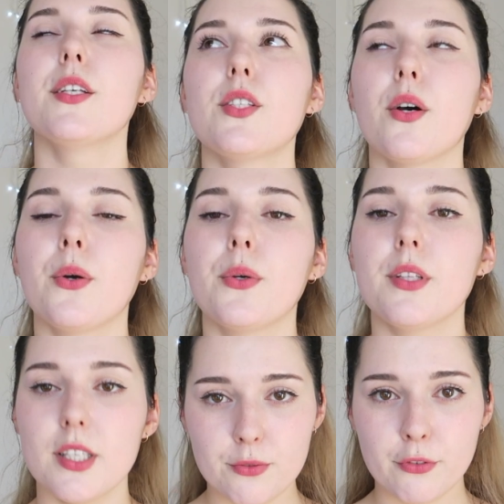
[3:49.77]
So
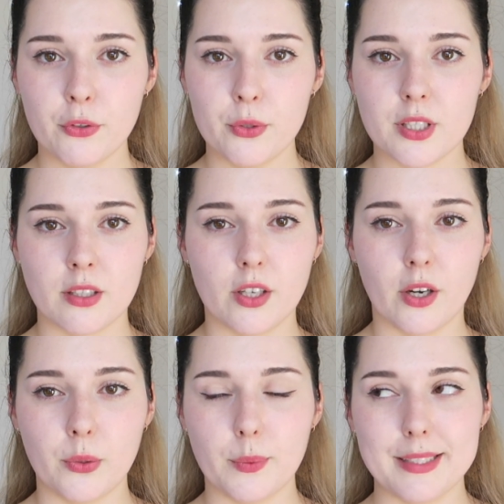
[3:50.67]
this review didn't
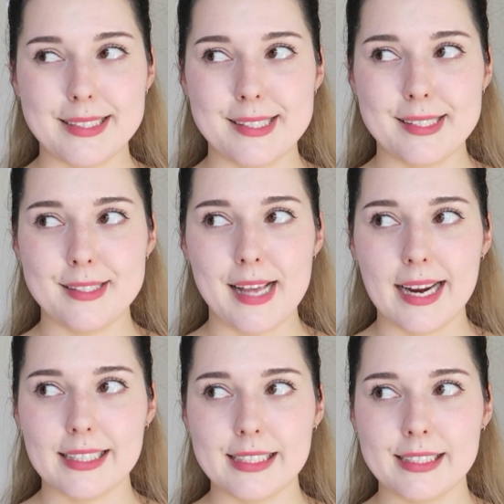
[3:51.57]
go
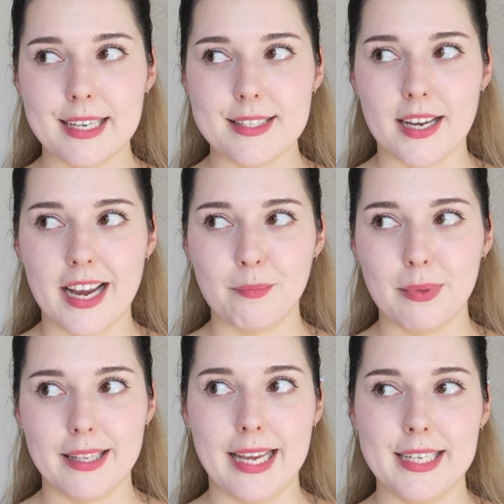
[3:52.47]
exactly as I
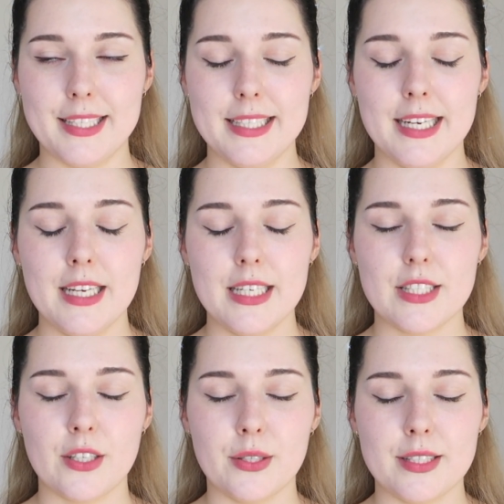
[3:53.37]
planned it,
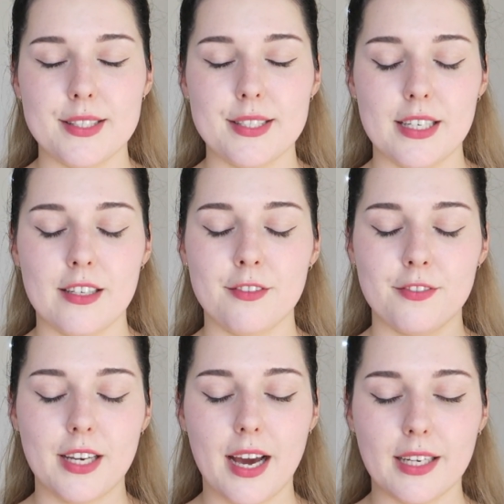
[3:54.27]
so instead
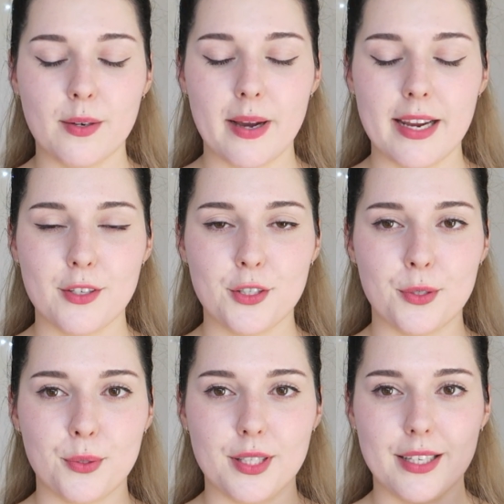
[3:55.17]
of cutting away
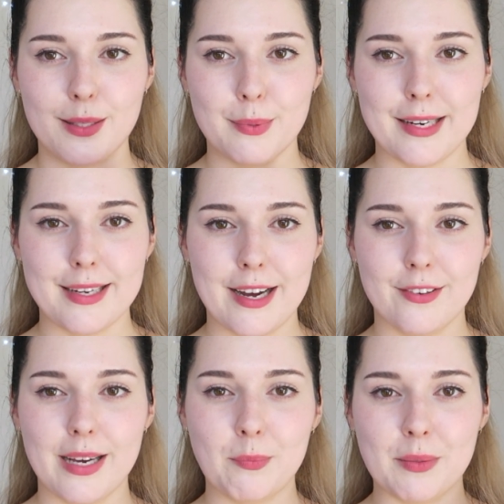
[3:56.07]
to the other part
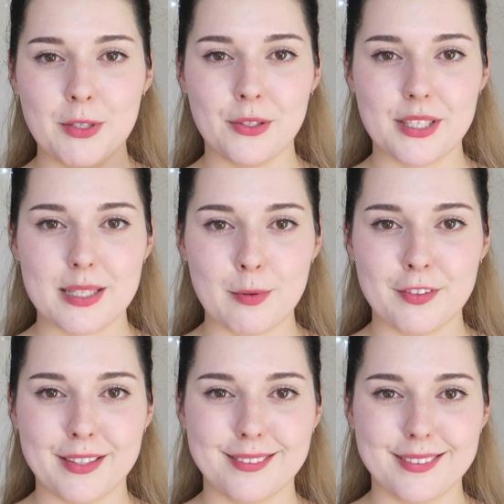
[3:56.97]
now, I'm going to be doing some of
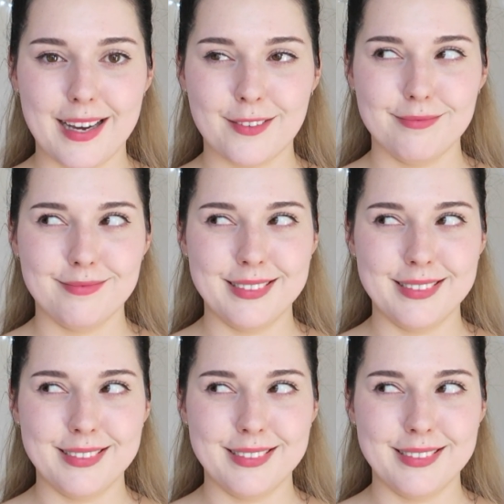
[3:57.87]
it now.